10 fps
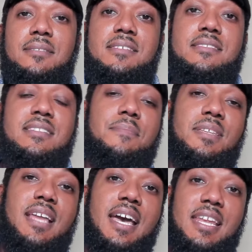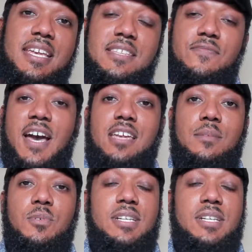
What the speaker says: this is something that is valuable.